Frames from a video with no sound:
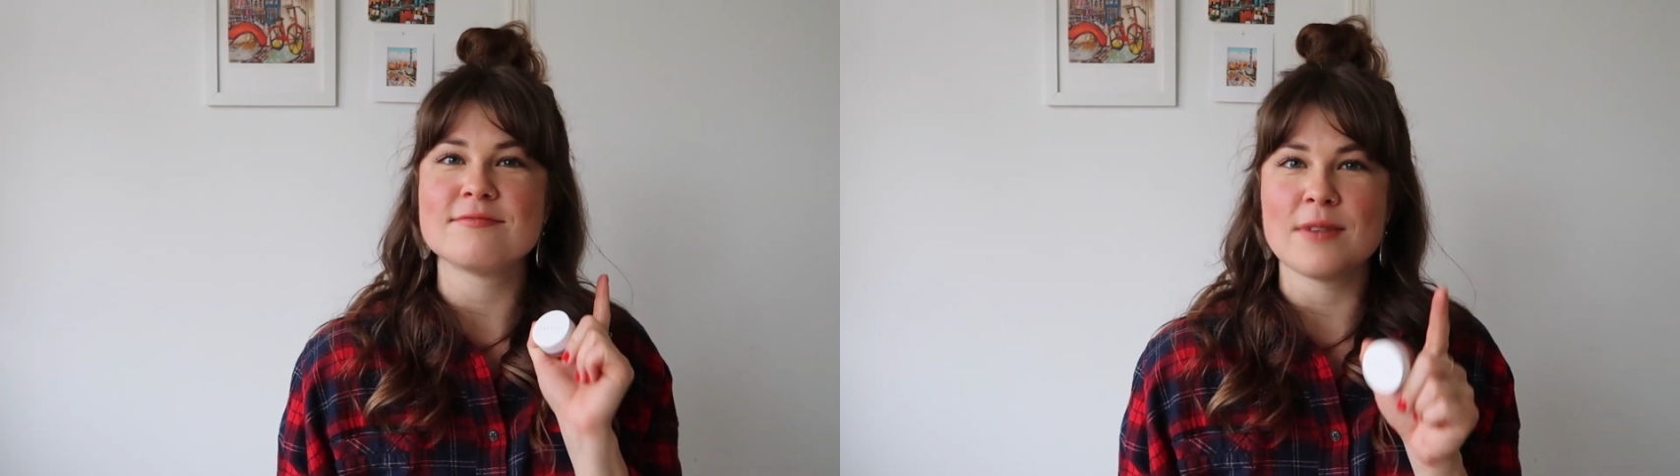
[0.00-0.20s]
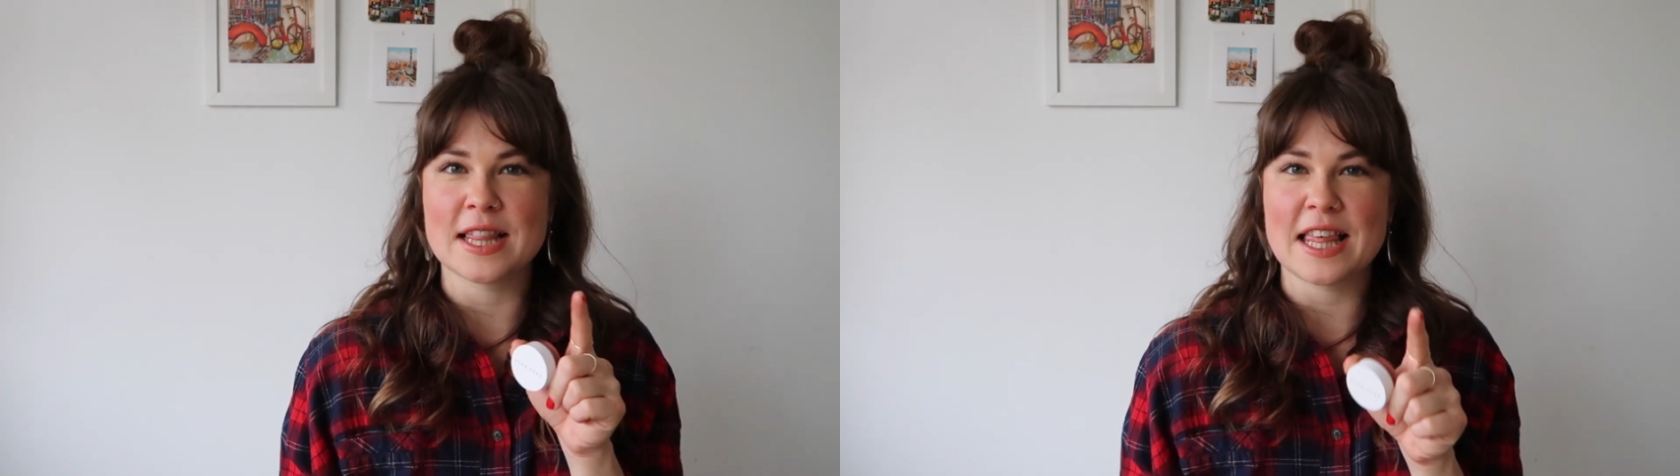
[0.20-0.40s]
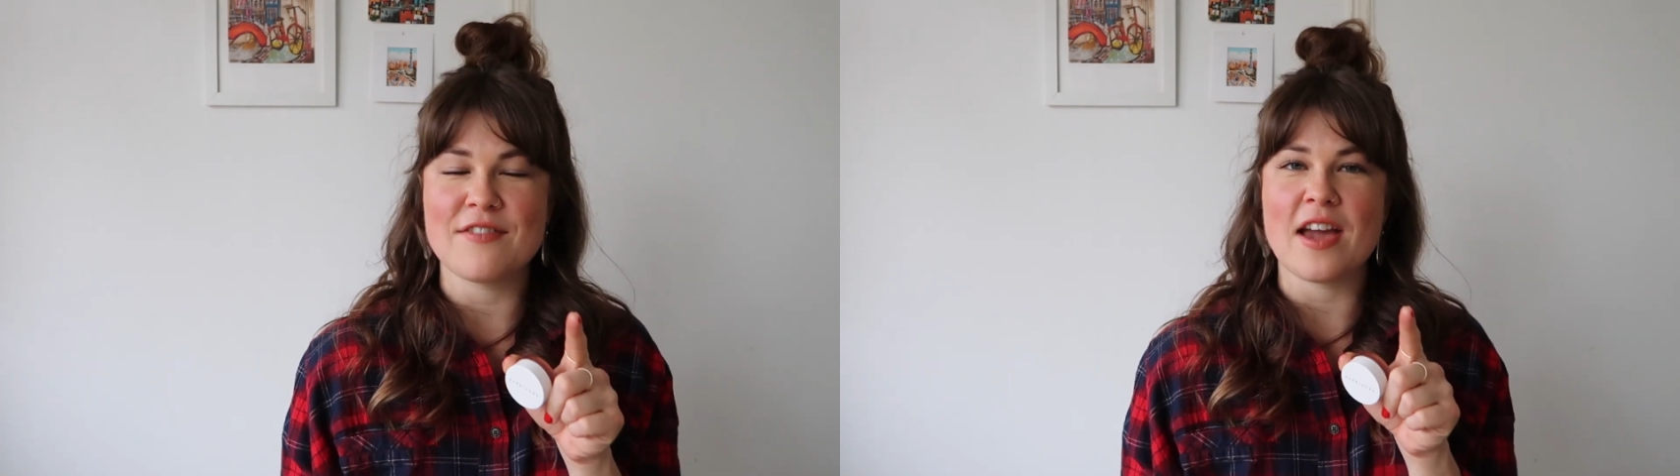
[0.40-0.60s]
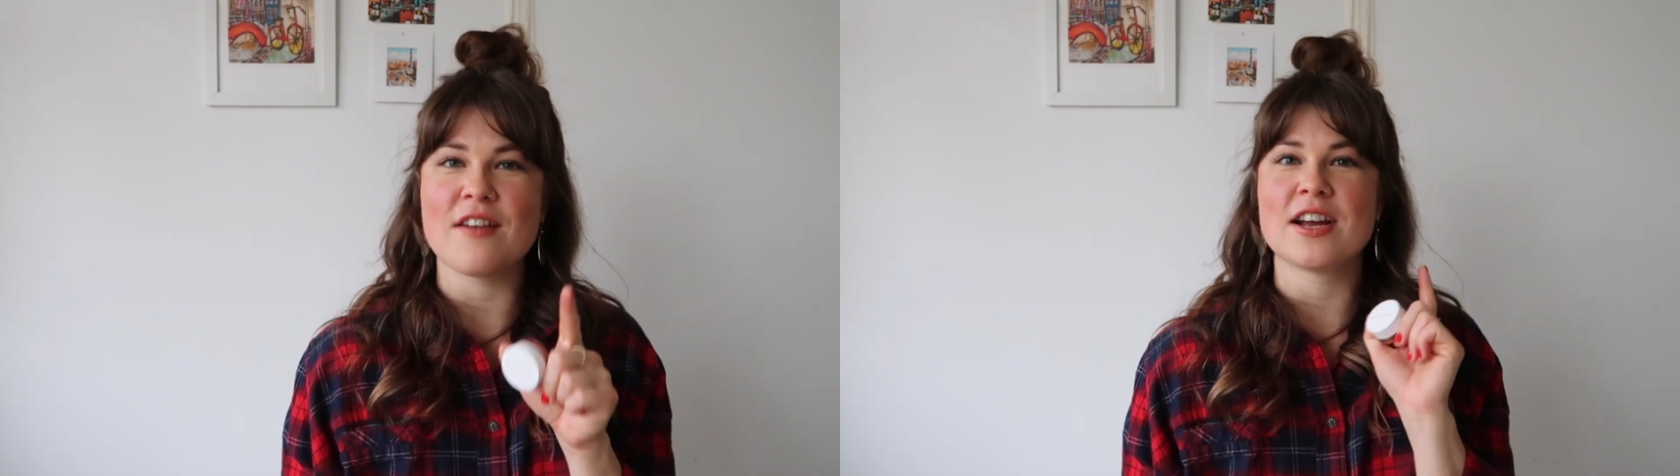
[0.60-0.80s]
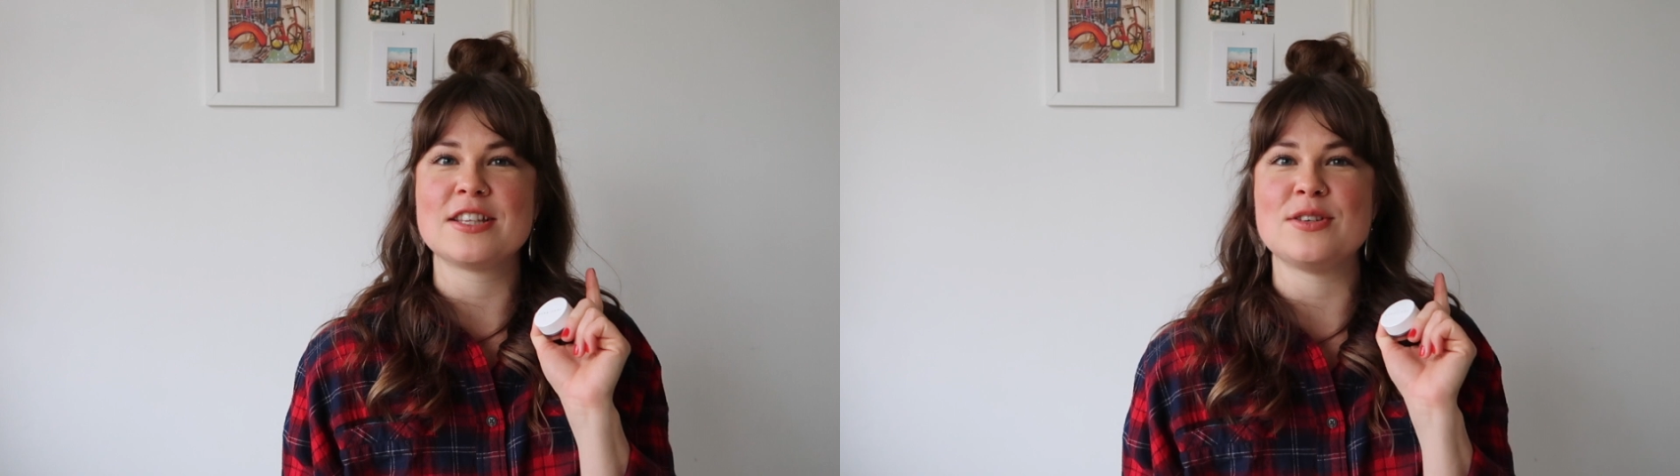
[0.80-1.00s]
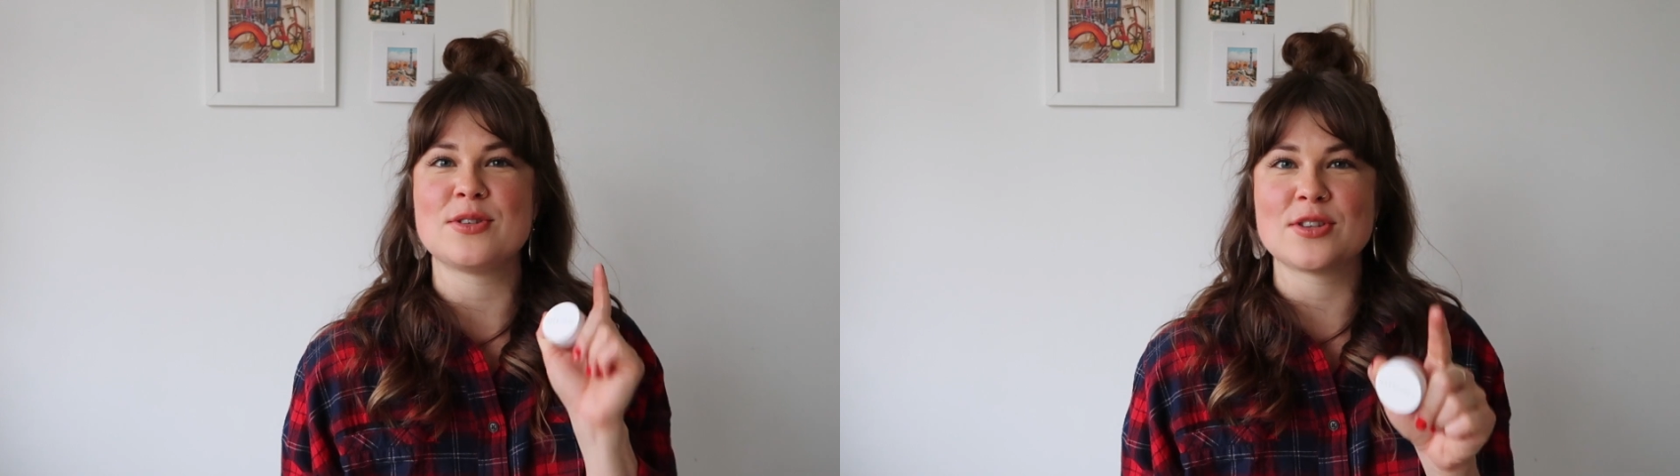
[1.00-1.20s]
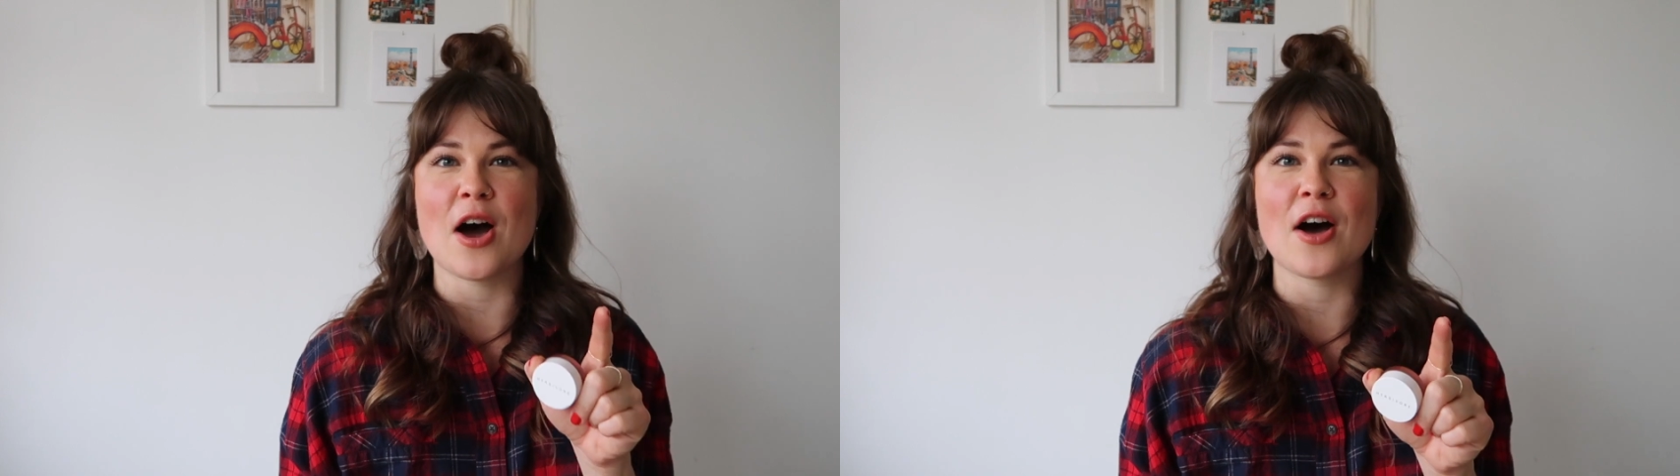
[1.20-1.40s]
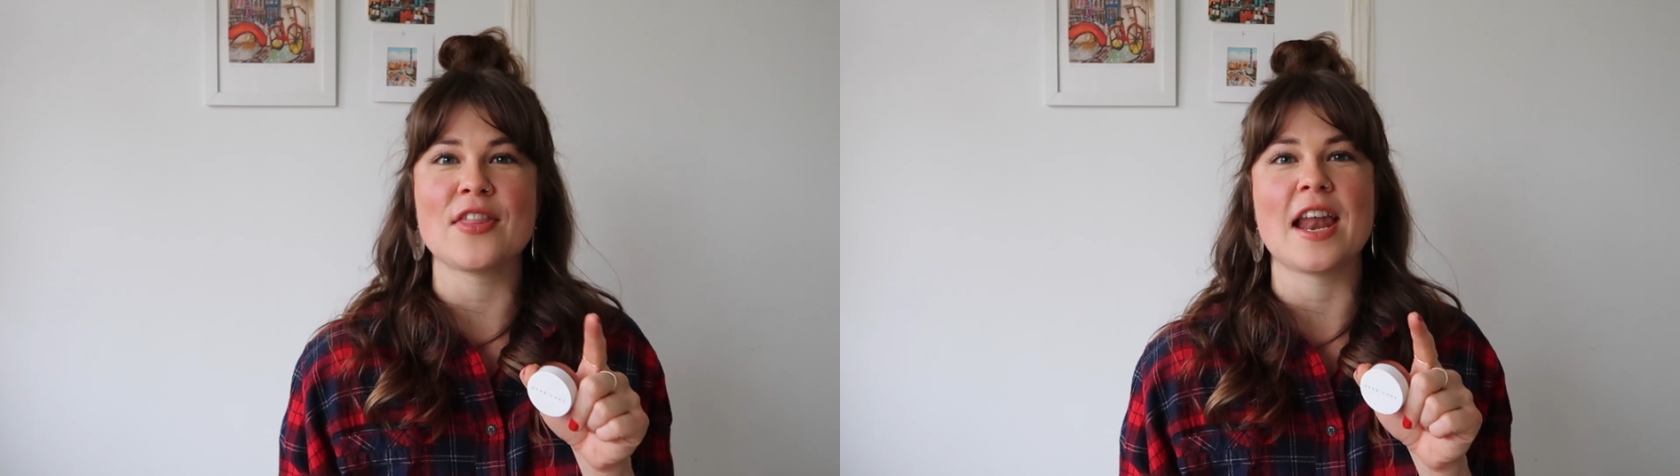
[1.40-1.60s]
monthly favorites, you
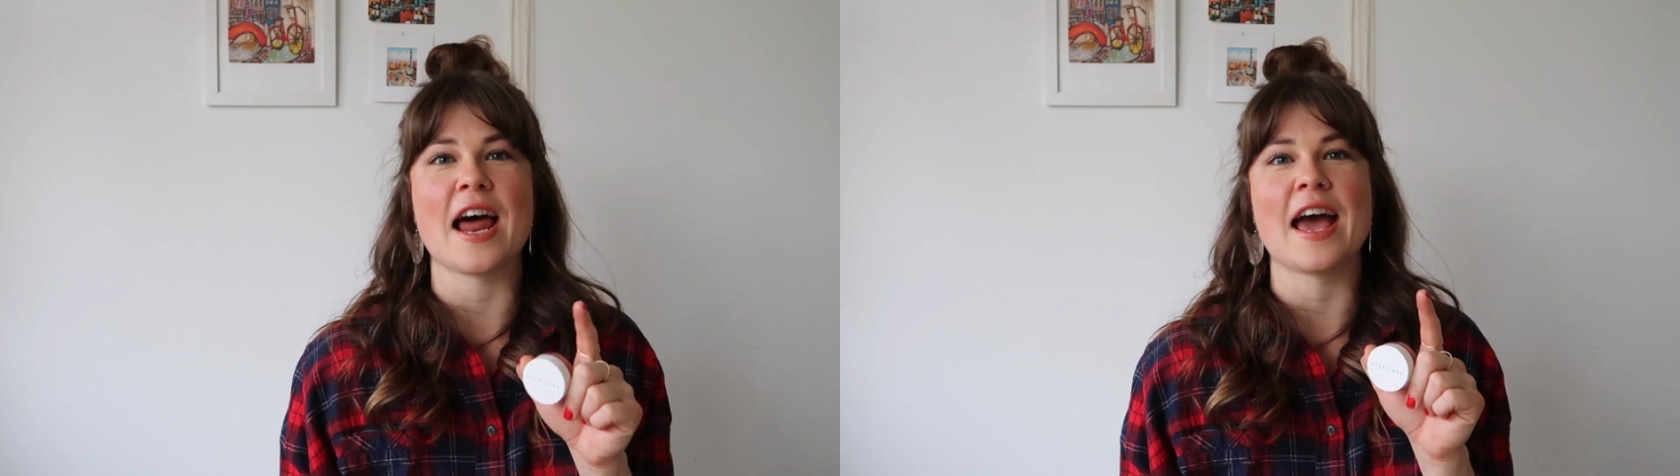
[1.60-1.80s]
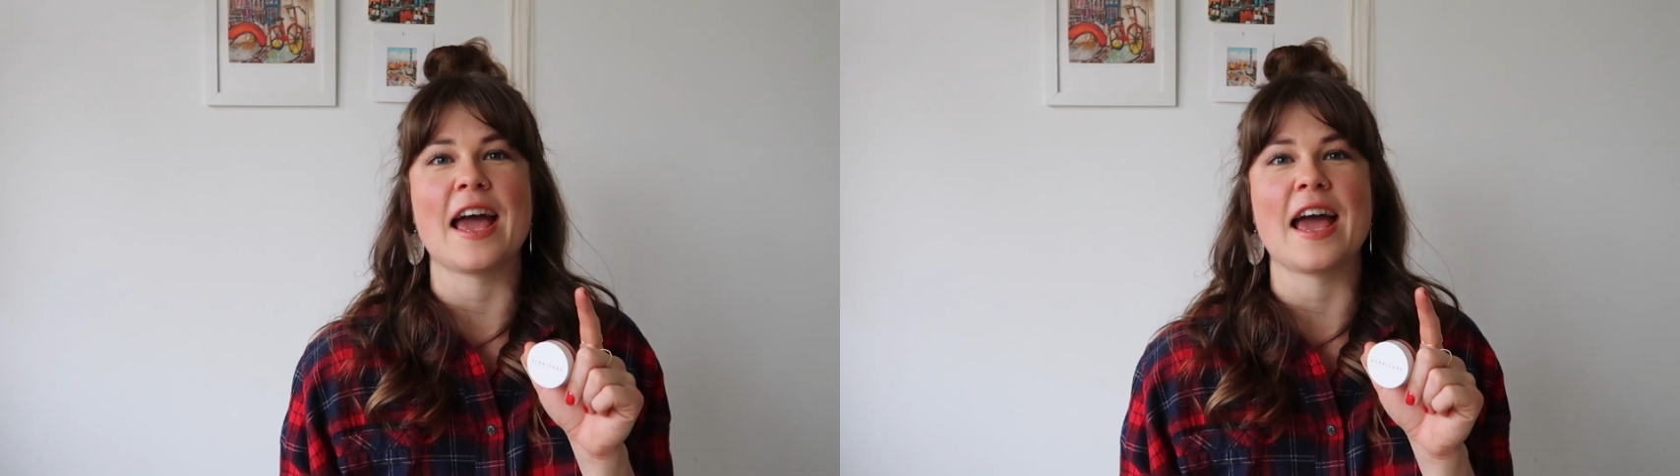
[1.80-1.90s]
saw that I